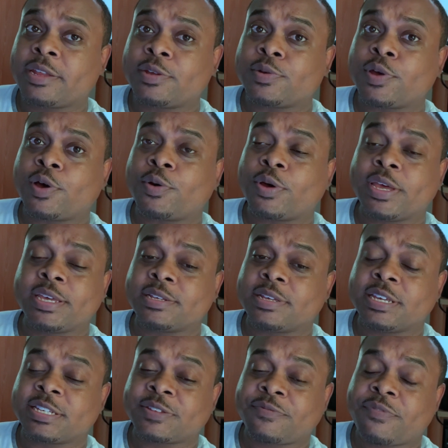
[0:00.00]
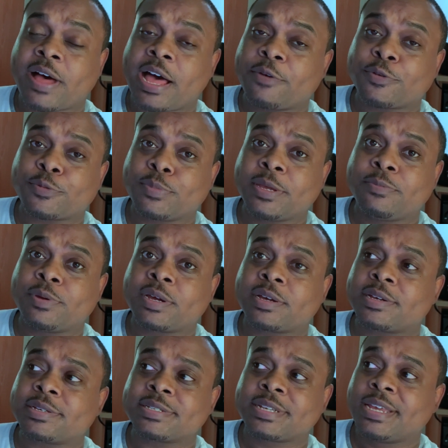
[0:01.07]
It's fine with me
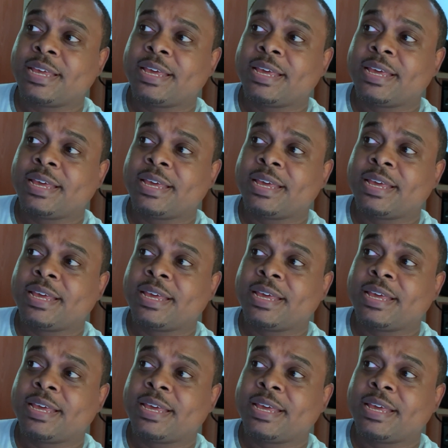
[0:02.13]
because